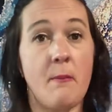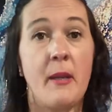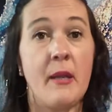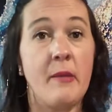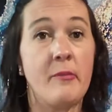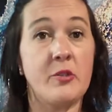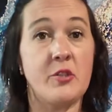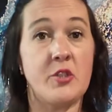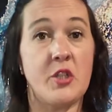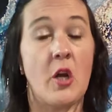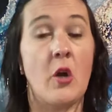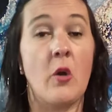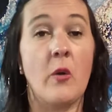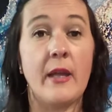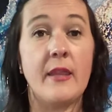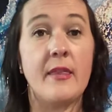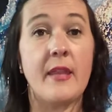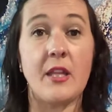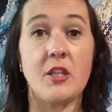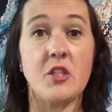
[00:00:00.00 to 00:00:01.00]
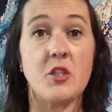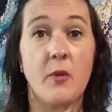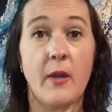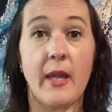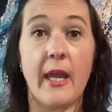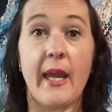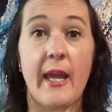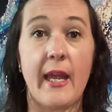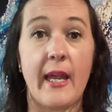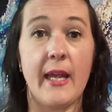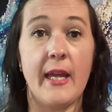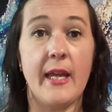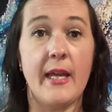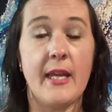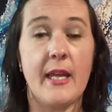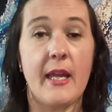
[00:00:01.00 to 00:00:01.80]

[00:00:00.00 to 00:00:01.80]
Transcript: people don't, and that's okay.